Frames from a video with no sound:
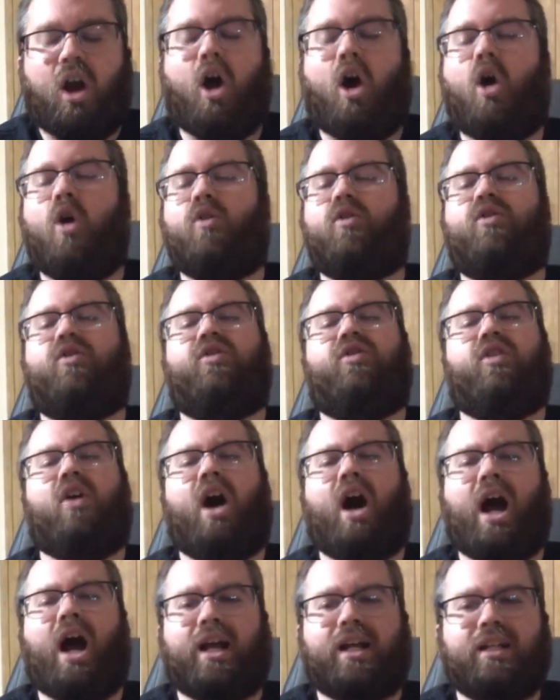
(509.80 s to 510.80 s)
Oh
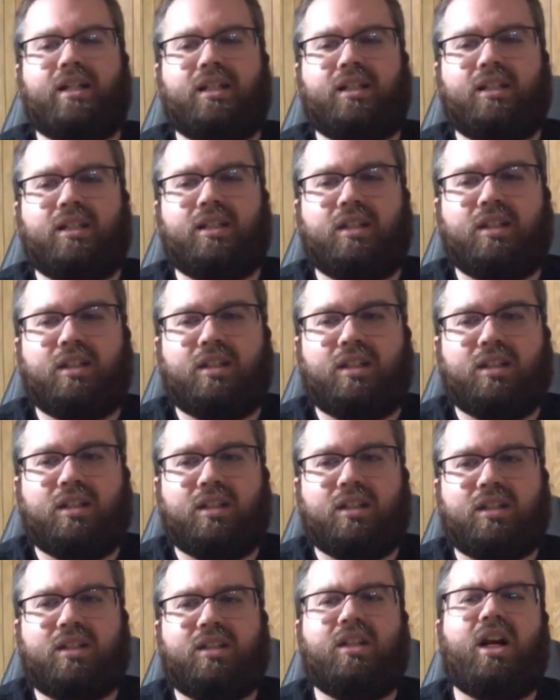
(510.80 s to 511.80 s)
fuck.
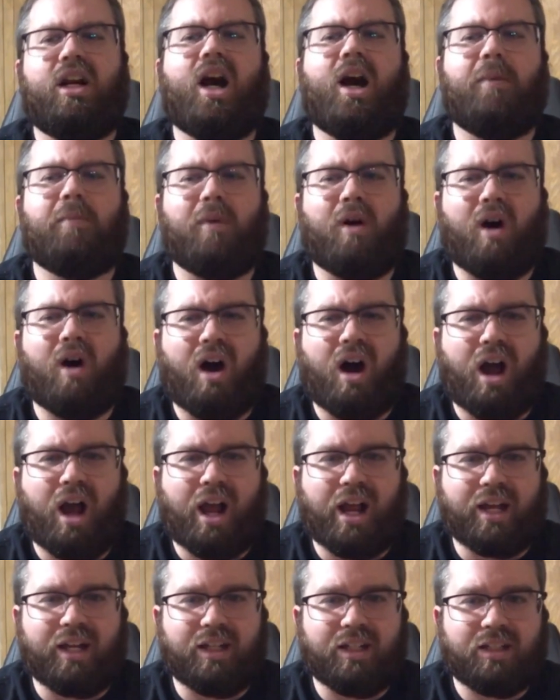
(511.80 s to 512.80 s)
Come
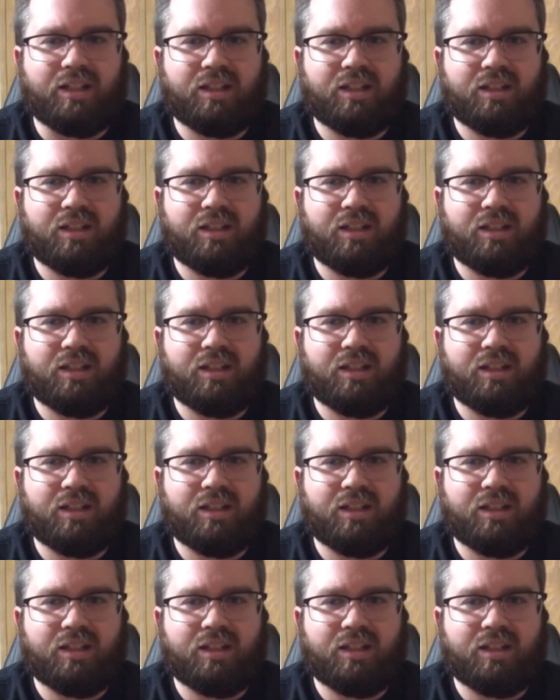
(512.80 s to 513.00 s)
on.